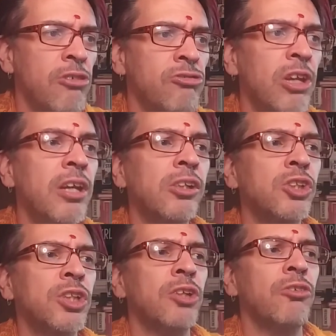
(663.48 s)

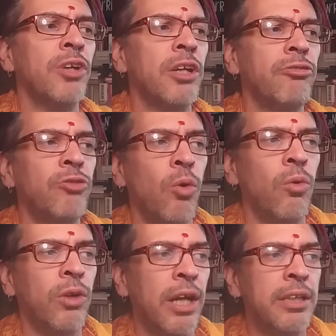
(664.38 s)
tinged in grief,
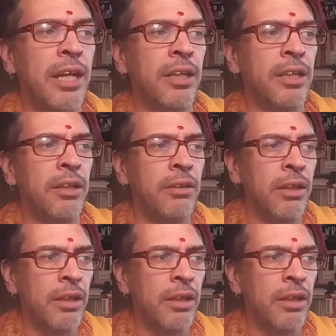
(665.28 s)
told Kakeyi,